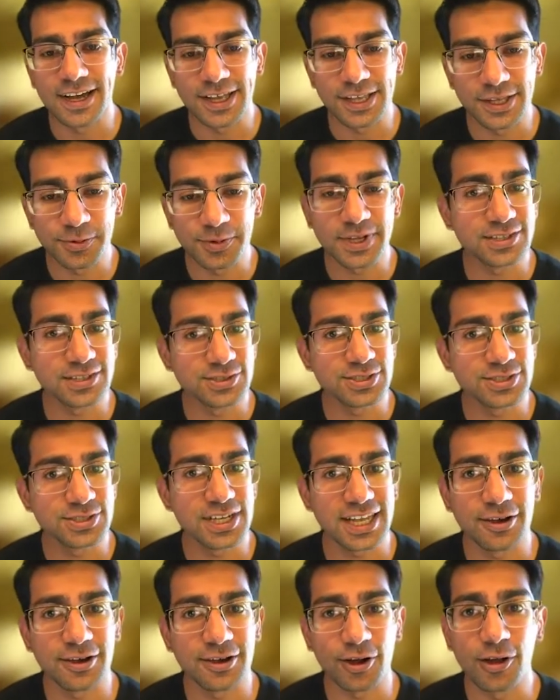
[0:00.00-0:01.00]
you can
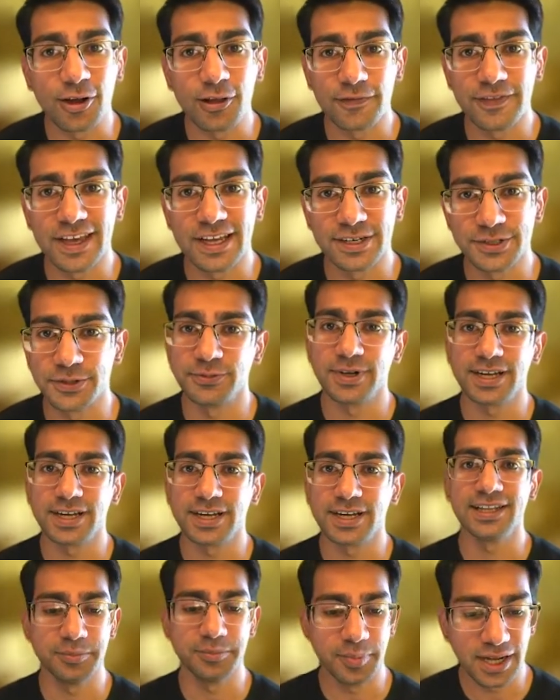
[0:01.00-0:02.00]
check out all of that
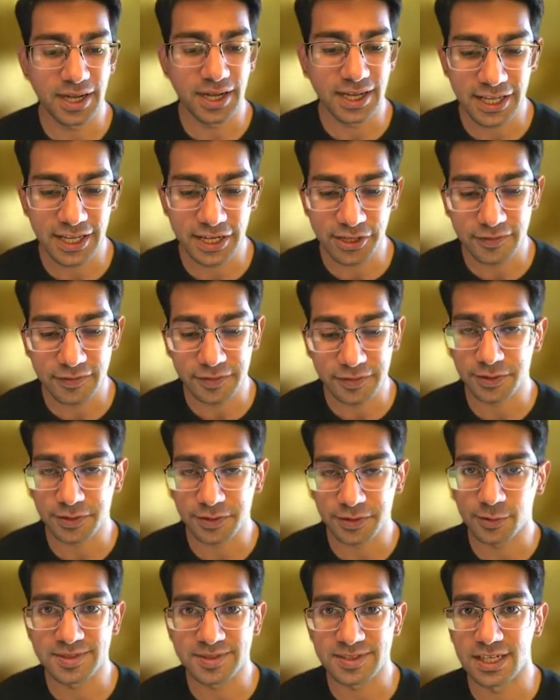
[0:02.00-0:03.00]
directly by heading over to
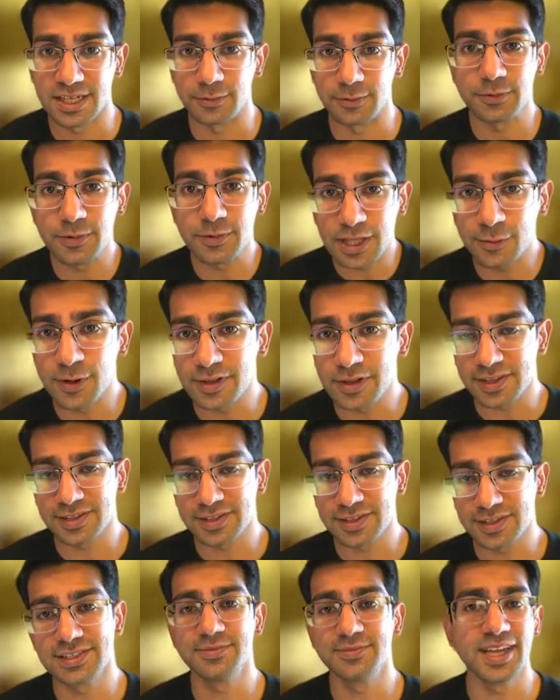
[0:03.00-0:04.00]
the website. We really want
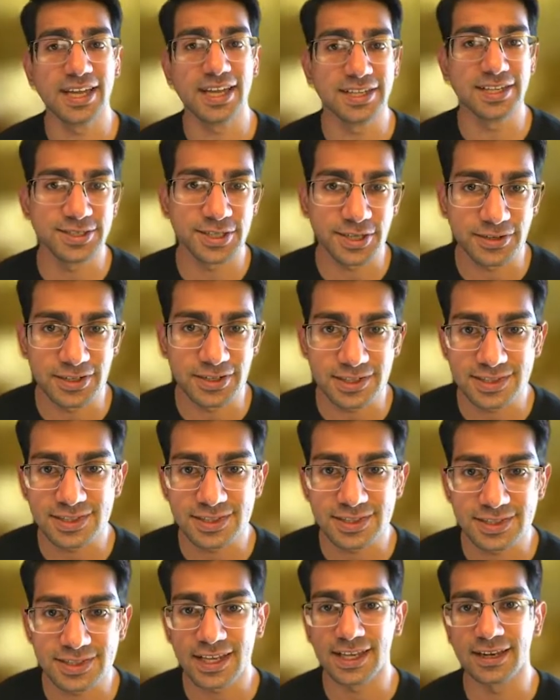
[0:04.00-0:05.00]
this thing to be
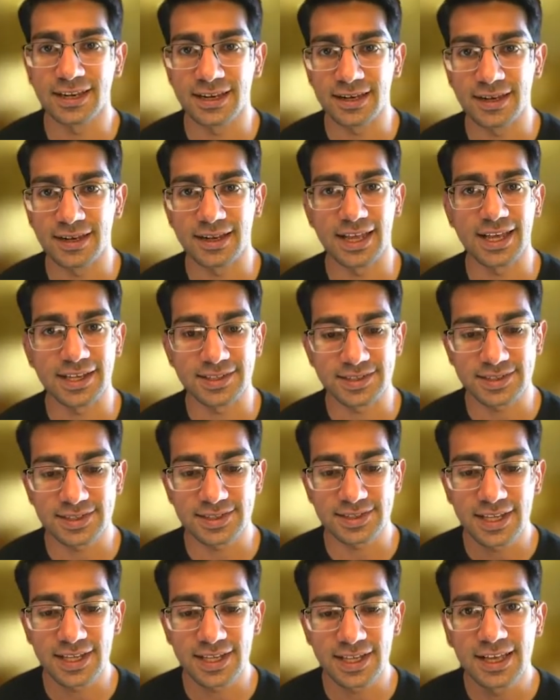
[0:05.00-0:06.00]
asynchronous and
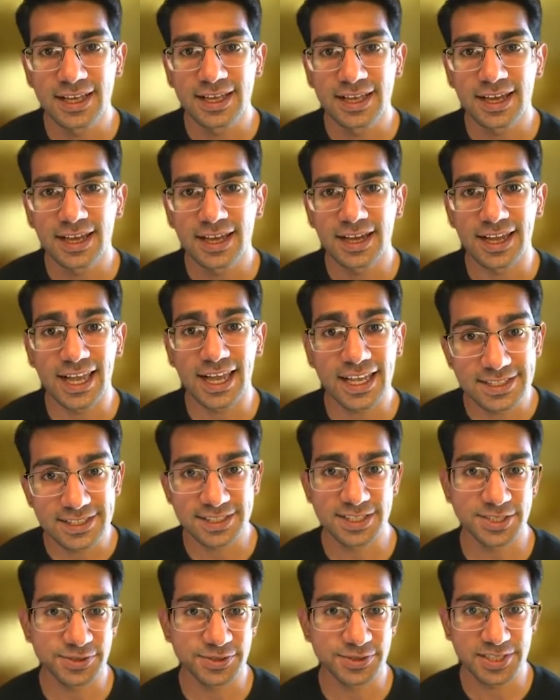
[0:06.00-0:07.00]
as
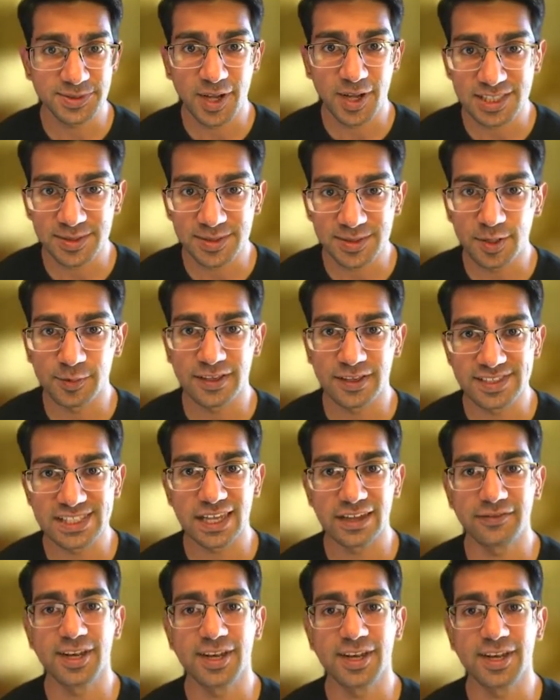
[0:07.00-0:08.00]
asynchronous as possible. We have
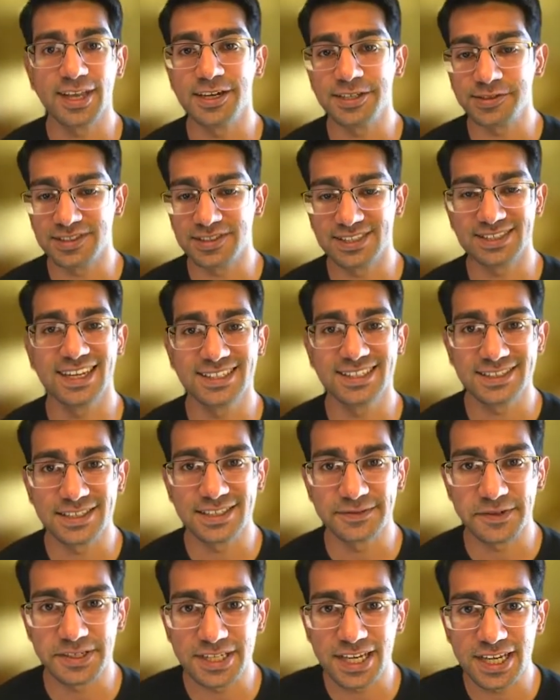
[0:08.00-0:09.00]
70 countries and 19
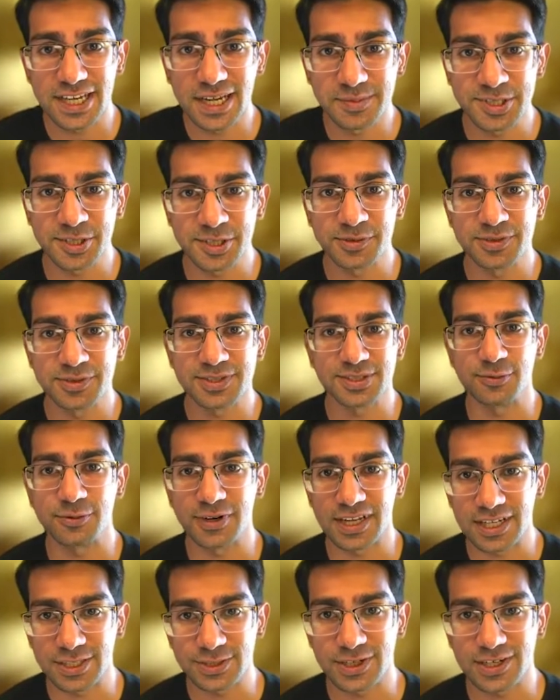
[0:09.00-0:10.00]
different time zones, so we're
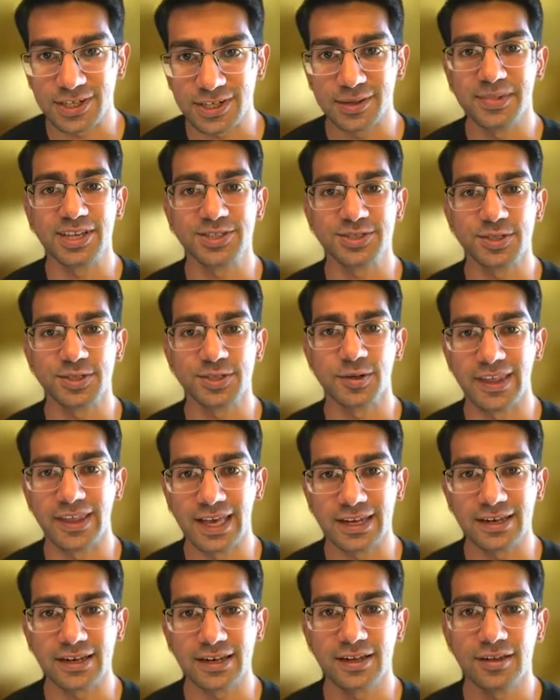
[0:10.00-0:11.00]
going to try to make sure
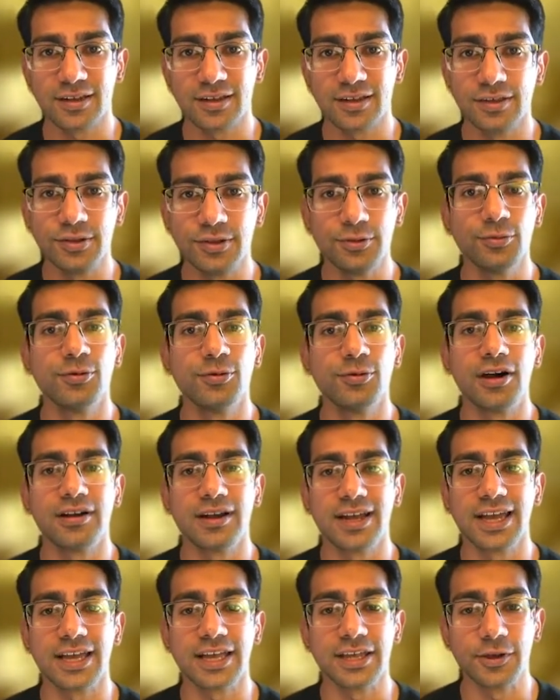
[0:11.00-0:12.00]
that you
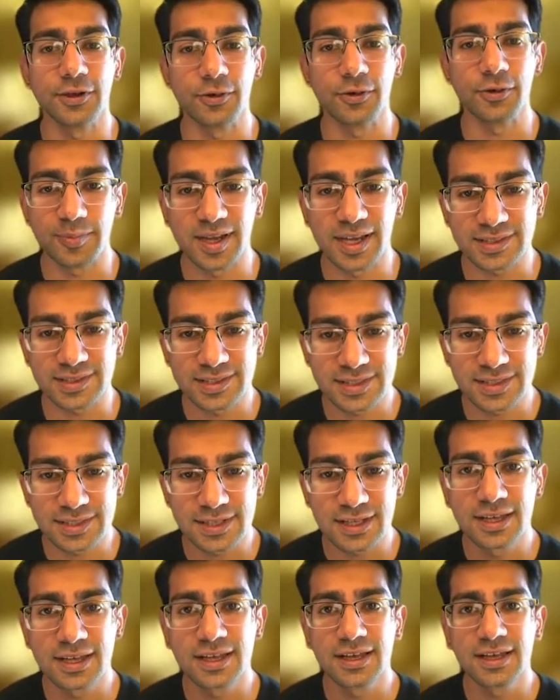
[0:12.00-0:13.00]
are at your best